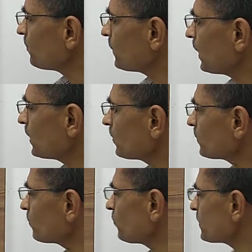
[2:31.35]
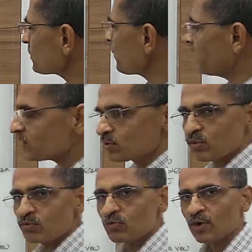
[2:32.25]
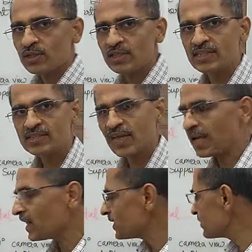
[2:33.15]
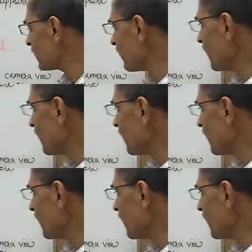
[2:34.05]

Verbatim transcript: mm, uh, the, the first milestone for this challenge